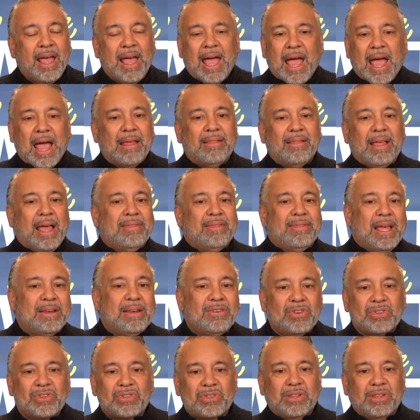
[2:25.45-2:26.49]
And they
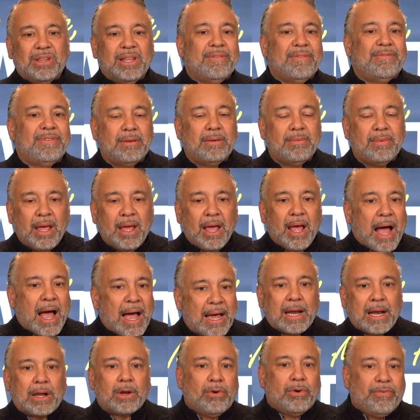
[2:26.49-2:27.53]
just live in, I
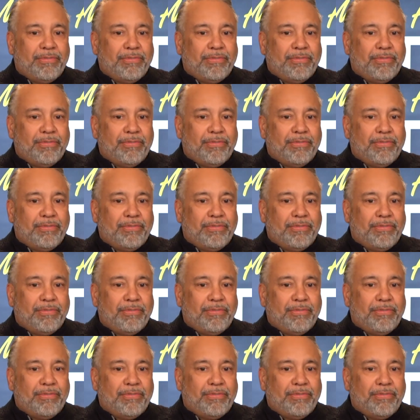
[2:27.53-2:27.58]
gotta go